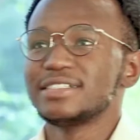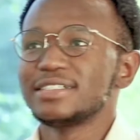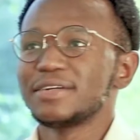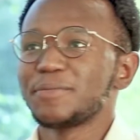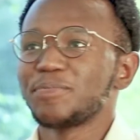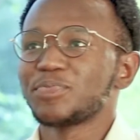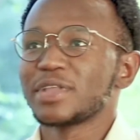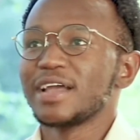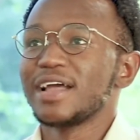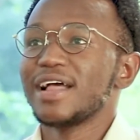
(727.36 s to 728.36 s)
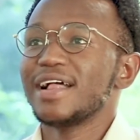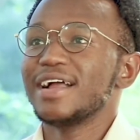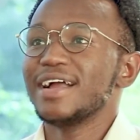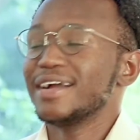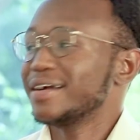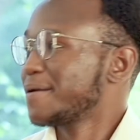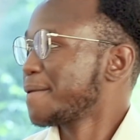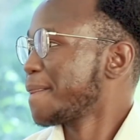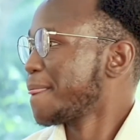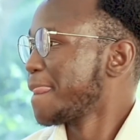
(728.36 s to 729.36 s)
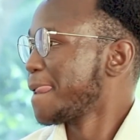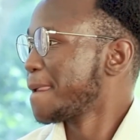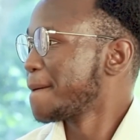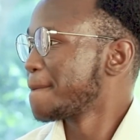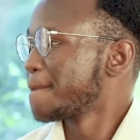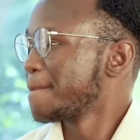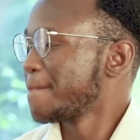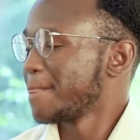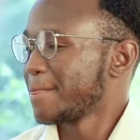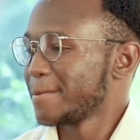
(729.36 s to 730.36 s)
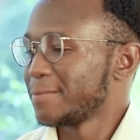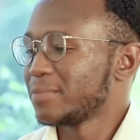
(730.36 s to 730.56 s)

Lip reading: Rarely do pastors have people who can speak to them.